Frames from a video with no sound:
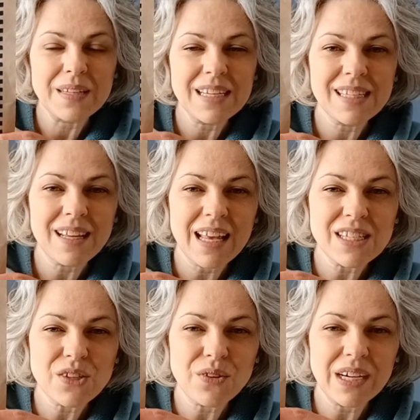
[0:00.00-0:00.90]

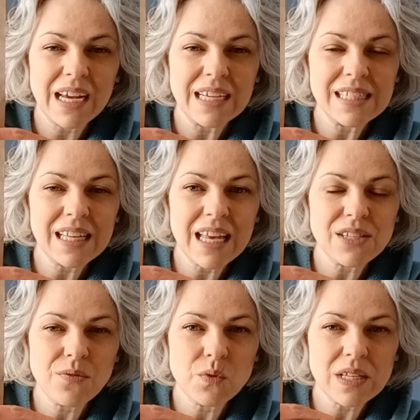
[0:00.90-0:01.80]
Celeste
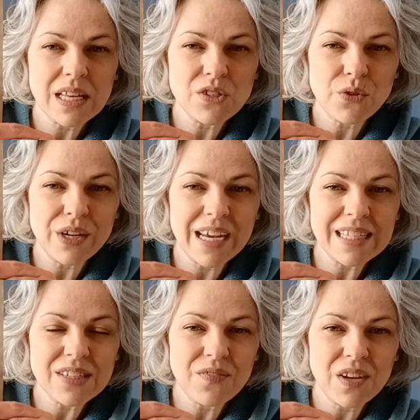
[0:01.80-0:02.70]
from Celeste
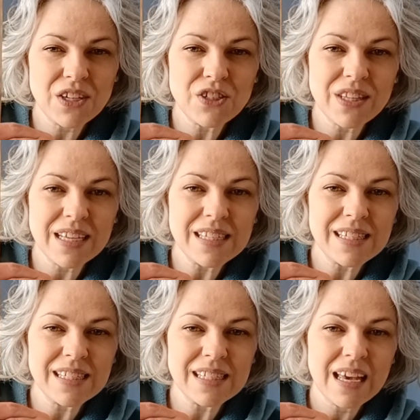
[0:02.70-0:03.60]
Creates finished
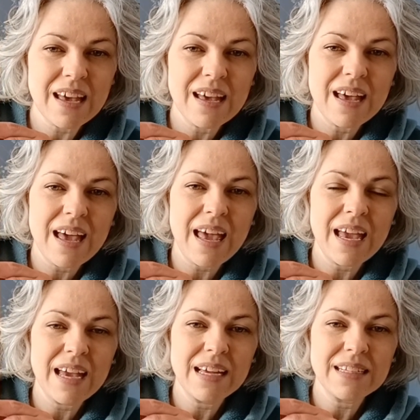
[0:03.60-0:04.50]
this,
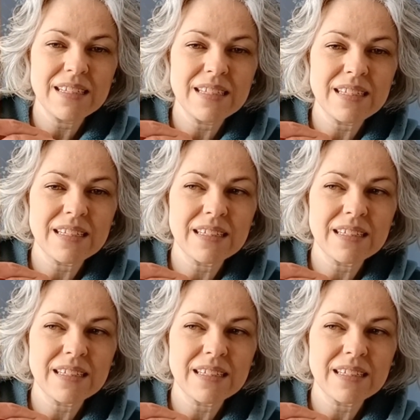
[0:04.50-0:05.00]
and